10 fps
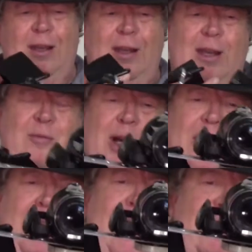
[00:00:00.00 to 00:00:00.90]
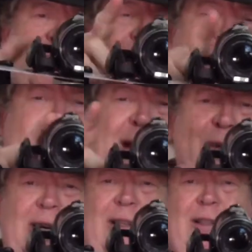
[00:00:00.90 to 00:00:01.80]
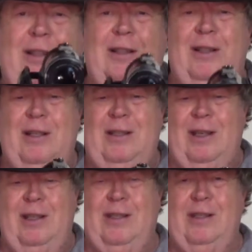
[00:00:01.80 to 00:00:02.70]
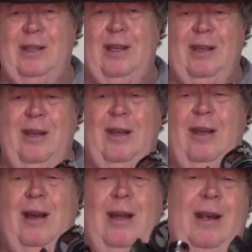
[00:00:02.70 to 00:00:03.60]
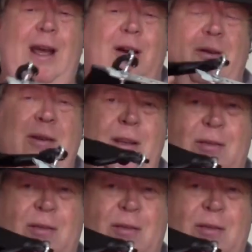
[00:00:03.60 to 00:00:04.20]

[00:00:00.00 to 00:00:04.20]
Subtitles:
And by attaching my camera to this thing, I now can